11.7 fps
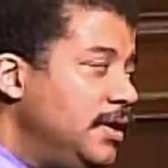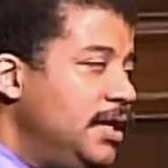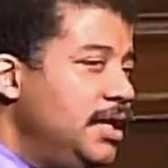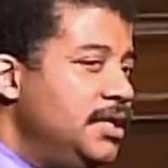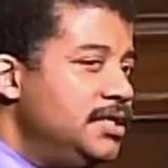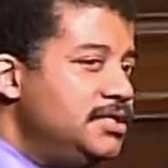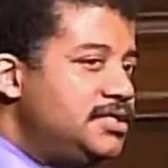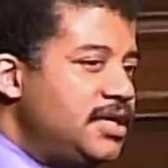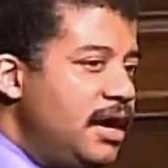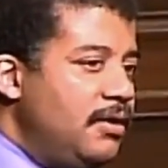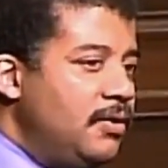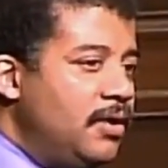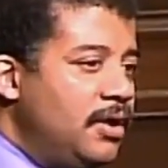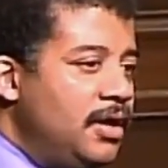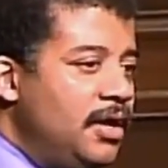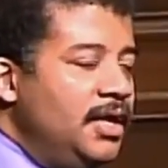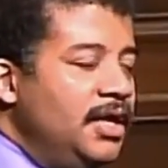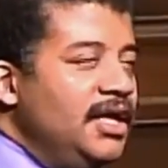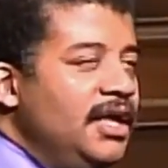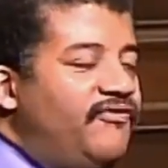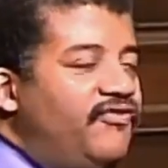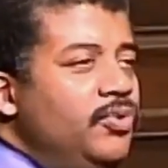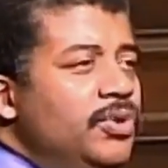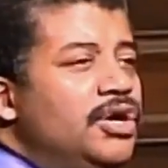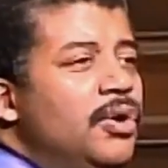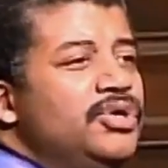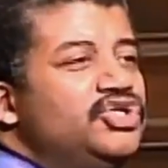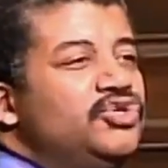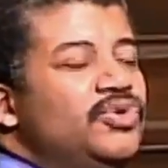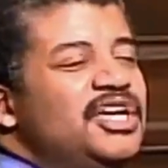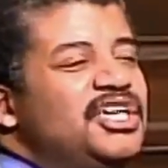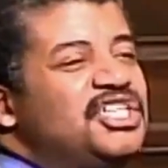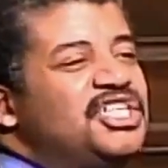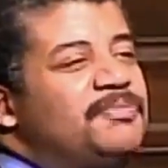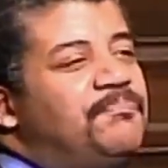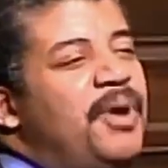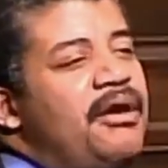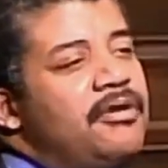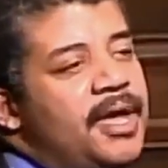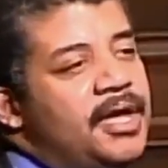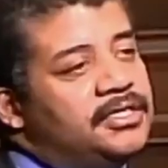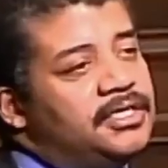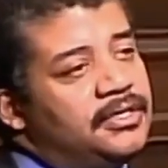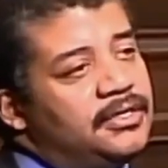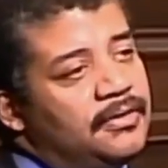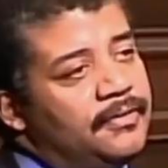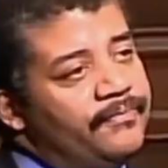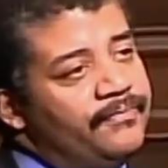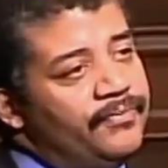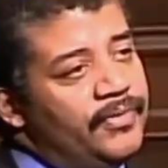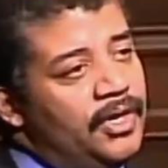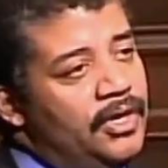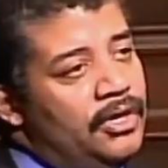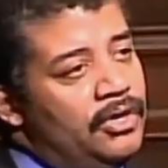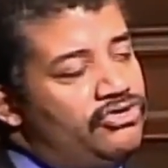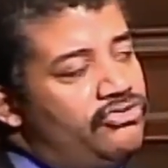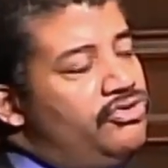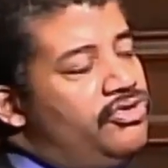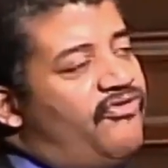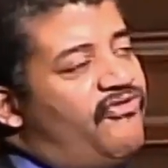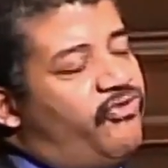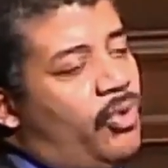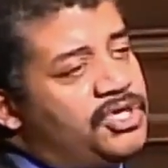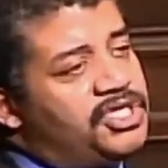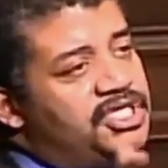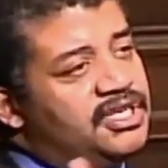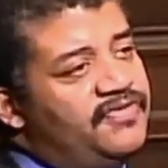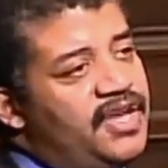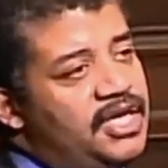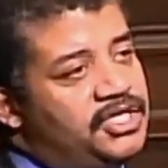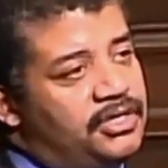So, if you were going to experiment through the forces of nature